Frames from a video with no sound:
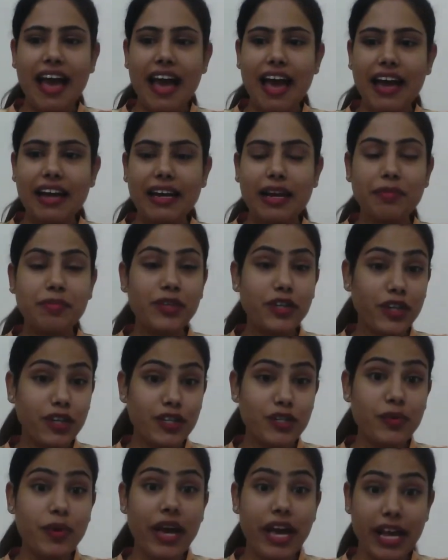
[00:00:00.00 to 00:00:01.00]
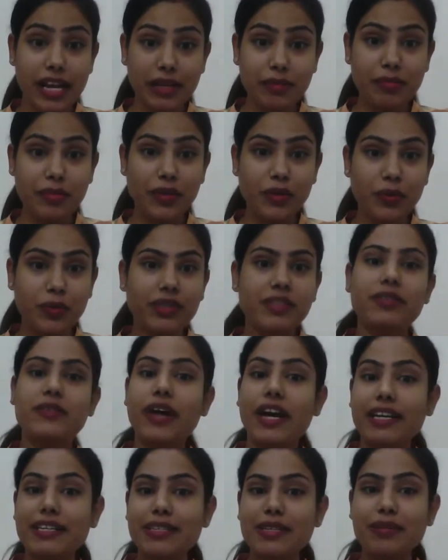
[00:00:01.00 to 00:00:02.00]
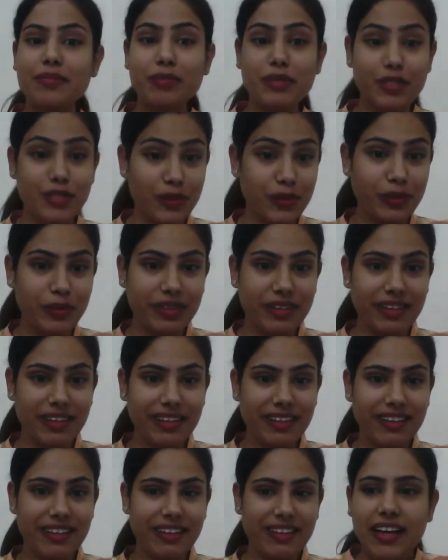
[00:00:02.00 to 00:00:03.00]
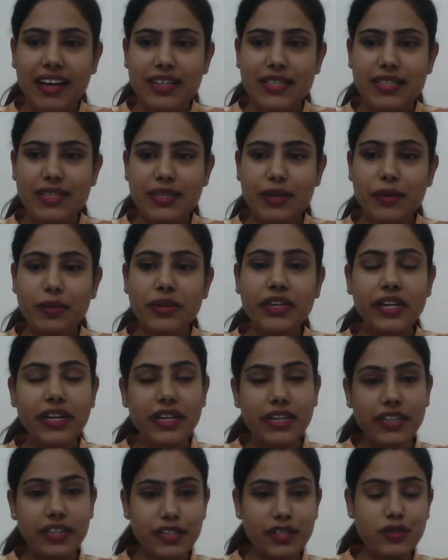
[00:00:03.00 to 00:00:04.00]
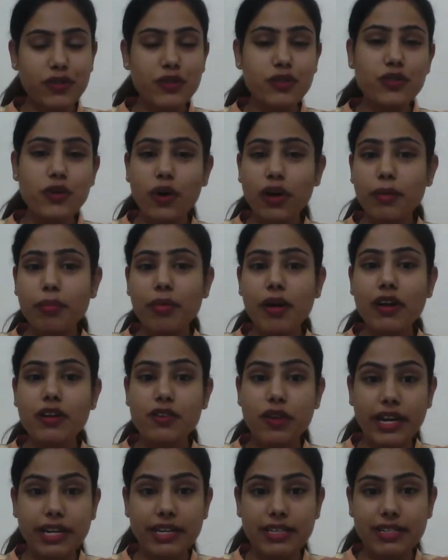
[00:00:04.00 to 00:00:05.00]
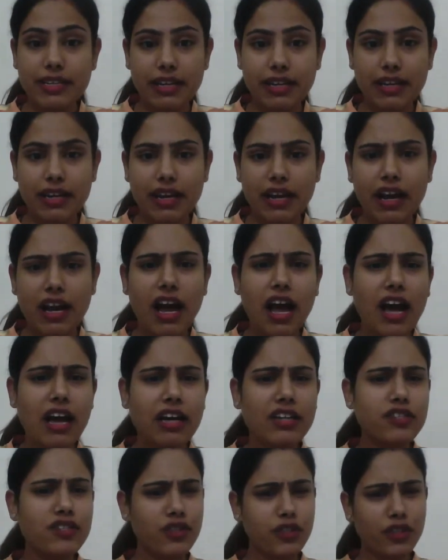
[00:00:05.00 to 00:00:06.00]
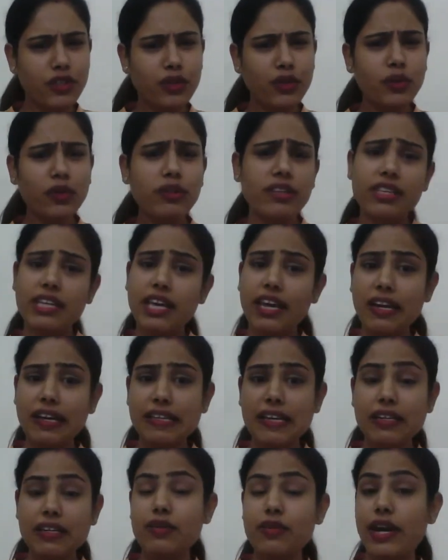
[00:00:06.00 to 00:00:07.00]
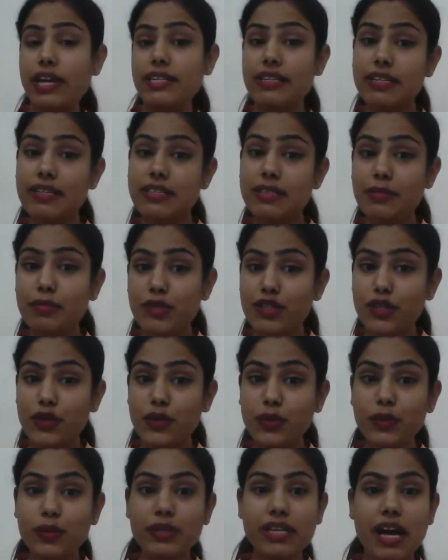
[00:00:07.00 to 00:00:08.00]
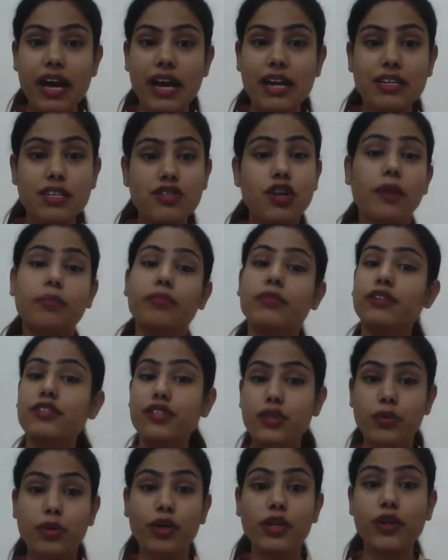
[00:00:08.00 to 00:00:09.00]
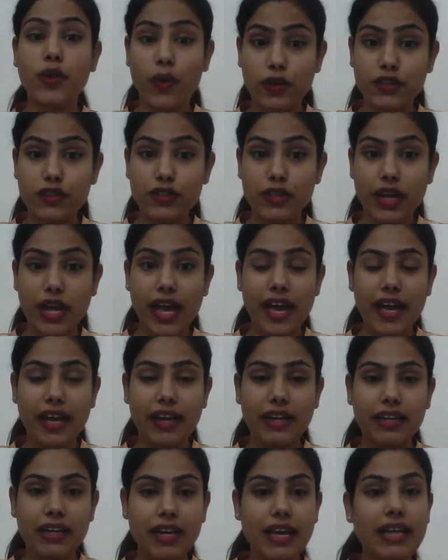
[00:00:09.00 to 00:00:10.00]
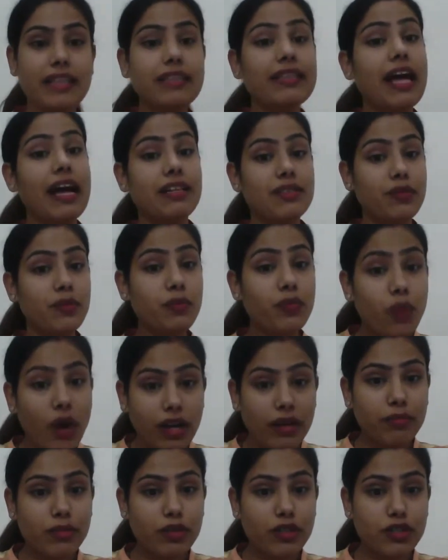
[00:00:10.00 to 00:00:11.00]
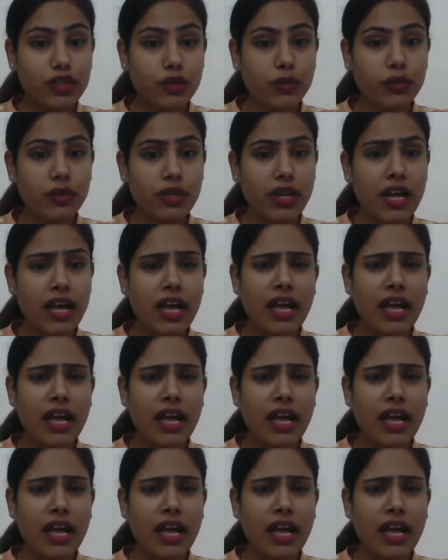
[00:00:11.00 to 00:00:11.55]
and I'm here to help you with the writing module. So, learners, to talk about writing, do you think that writing is a module that troubles you a lot? And that's one module